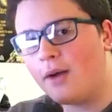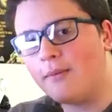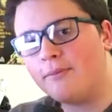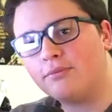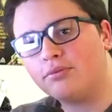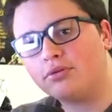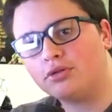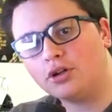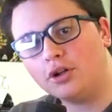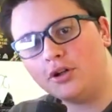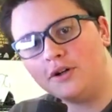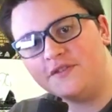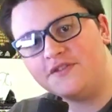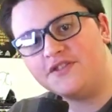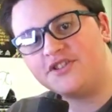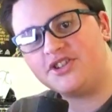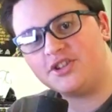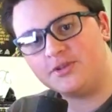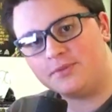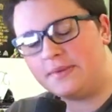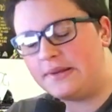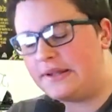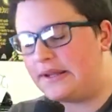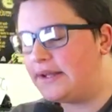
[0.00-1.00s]
proves
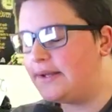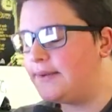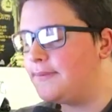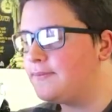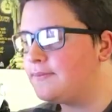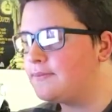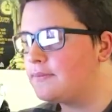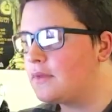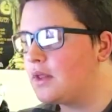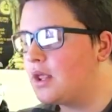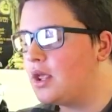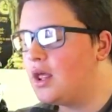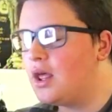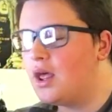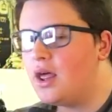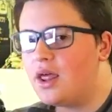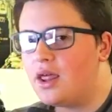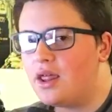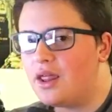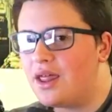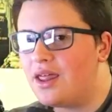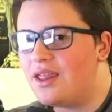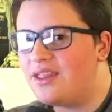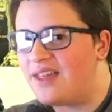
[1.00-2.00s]
to me
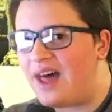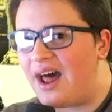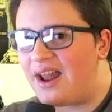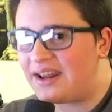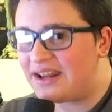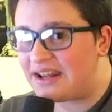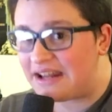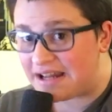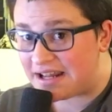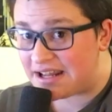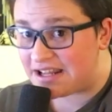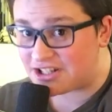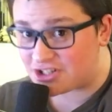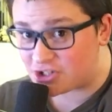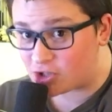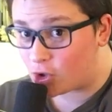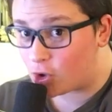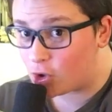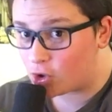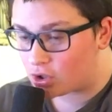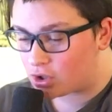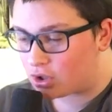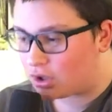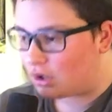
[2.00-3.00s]
that it is
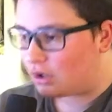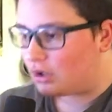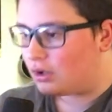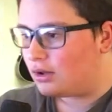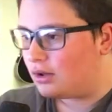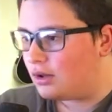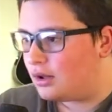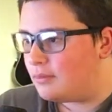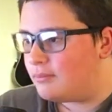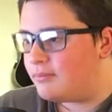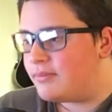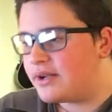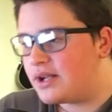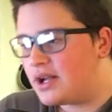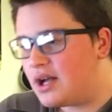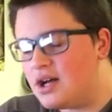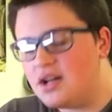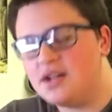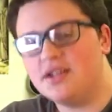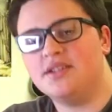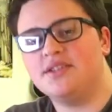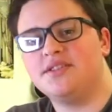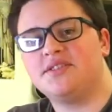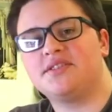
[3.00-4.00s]
Laurel,
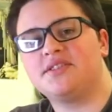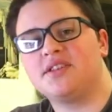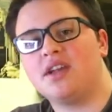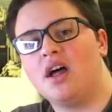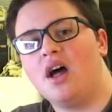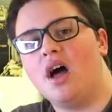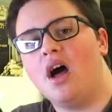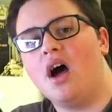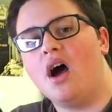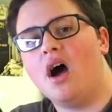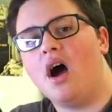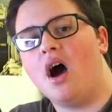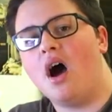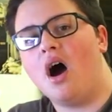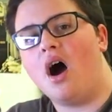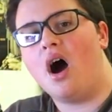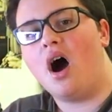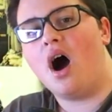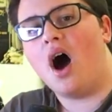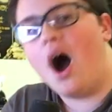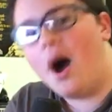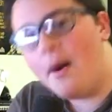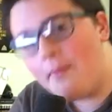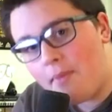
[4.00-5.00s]
because
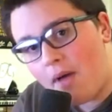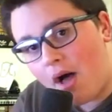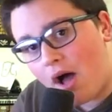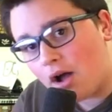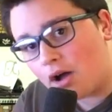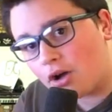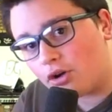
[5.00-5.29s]
I'm not